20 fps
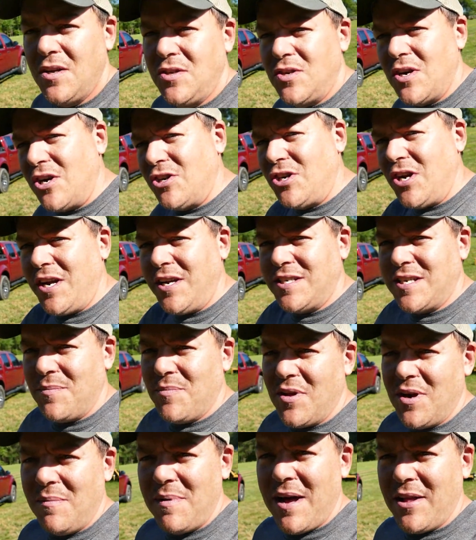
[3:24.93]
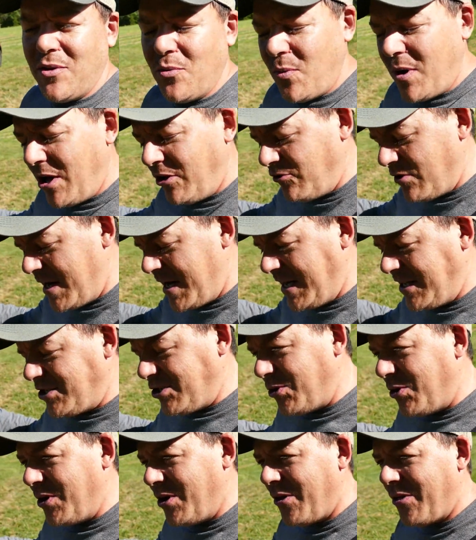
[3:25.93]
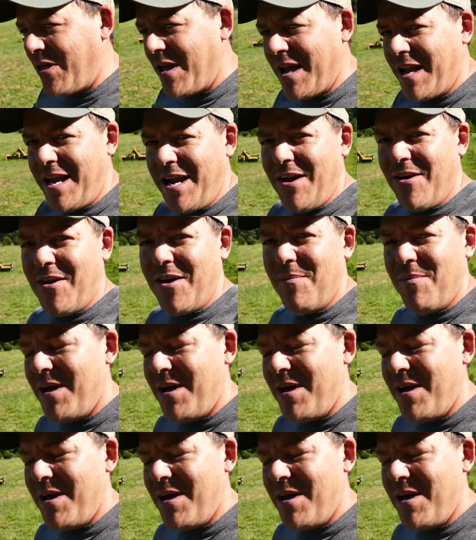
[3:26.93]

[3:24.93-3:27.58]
So I'll show you something about the well draining soil thing here in a